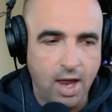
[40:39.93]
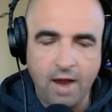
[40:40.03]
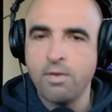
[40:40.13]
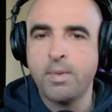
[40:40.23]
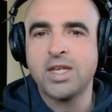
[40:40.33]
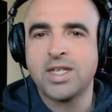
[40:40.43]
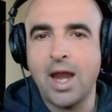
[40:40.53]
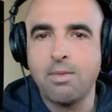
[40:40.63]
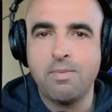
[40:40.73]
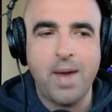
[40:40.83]
Everybody's got
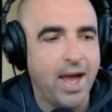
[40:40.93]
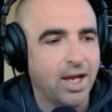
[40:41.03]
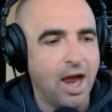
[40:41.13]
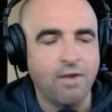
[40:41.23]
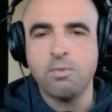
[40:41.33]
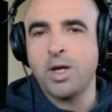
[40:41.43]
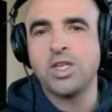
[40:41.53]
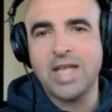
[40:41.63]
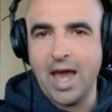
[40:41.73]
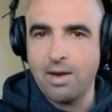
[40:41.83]
to be back.
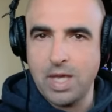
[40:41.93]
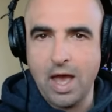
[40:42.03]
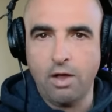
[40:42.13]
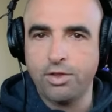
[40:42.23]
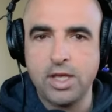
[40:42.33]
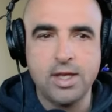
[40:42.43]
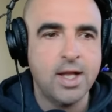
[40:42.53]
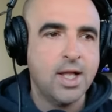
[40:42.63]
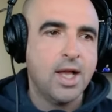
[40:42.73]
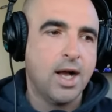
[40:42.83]
Everybody's got to be healthy,
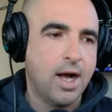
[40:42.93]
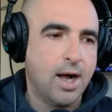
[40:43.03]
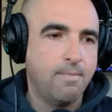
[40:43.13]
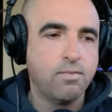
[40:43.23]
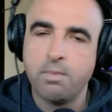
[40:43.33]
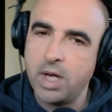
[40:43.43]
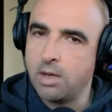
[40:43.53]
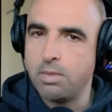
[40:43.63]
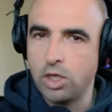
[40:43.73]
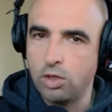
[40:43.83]
but he can
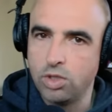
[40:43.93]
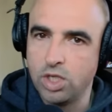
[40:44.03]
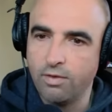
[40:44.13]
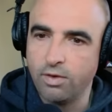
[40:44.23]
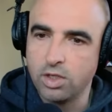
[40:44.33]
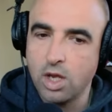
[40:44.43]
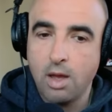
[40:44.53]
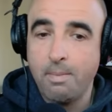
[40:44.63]
be a huge difference.